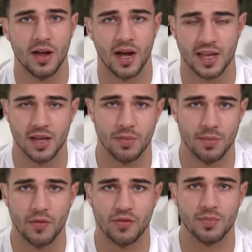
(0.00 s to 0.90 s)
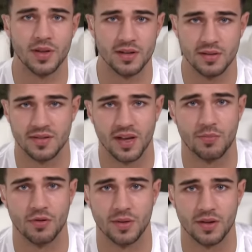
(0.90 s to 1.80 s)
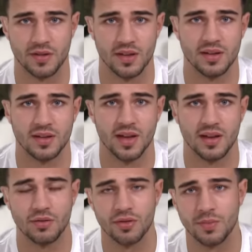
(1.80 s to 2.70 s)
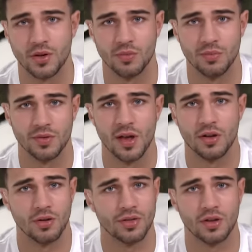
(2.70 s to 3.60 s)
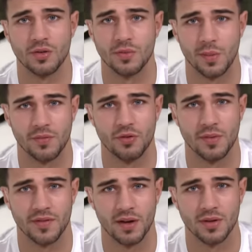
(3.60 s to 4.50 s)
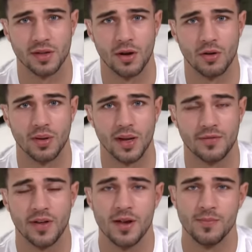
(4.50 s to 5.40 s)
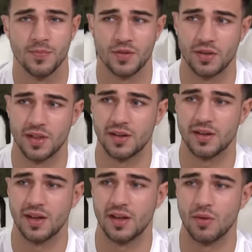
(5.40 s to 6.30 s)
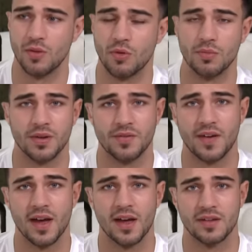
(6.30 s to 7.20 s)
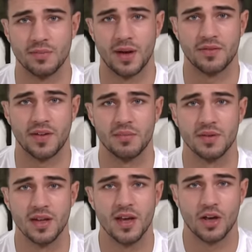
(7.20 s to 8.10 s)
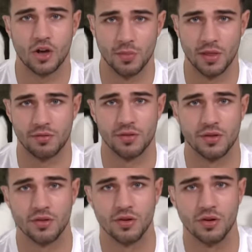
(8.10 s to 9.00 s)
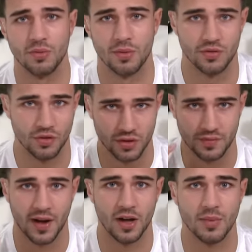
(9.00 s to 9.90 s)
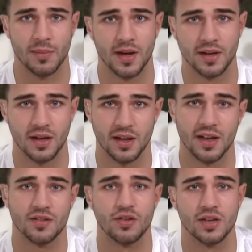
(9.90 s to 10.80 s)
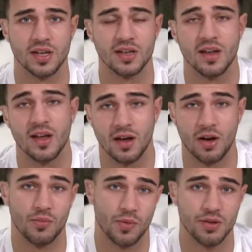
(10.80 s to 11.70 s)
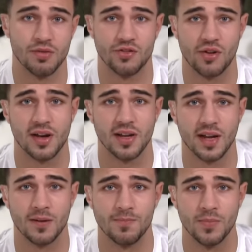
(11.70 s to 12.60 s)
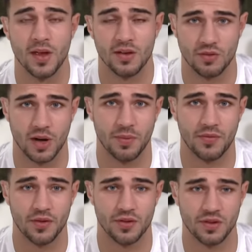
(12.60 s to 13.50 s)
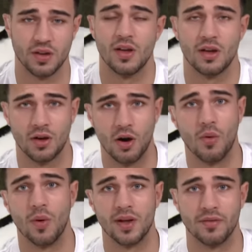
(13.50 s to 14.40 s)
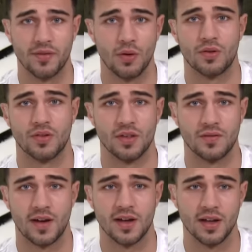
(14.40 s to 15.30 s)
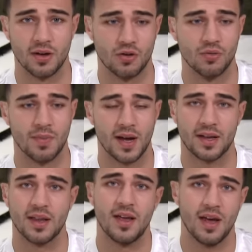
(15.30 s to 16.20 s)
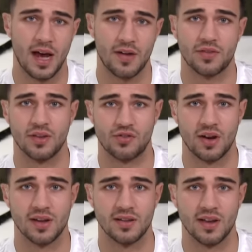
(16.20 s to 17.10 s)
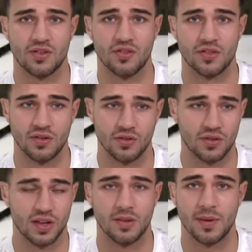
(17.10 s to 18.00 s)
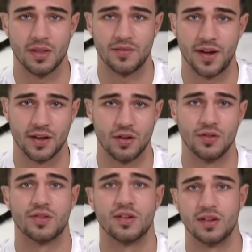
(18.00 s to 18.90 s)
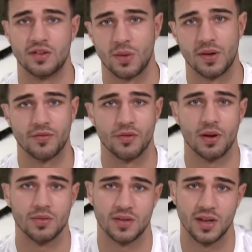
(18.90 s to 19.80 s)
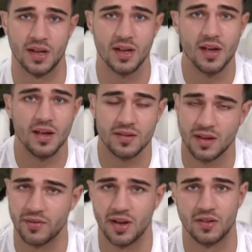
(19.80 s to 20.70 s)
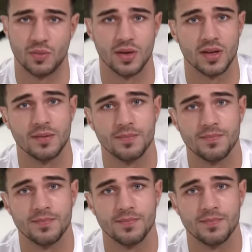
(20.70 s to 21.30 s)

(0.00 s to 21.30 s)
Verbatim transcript: I keep them both completely separate because at the end of the day, nothing comes before my family and home life. So at the end of the day, it wouldn't be fair to my family coming through the door with just a fight on my mind, and that's all you need when you're in training camp. So I prefer to go away and focus on the fight and come back after the training sessions and just think about the fight constantly, 24 hours a day, 7 days a week.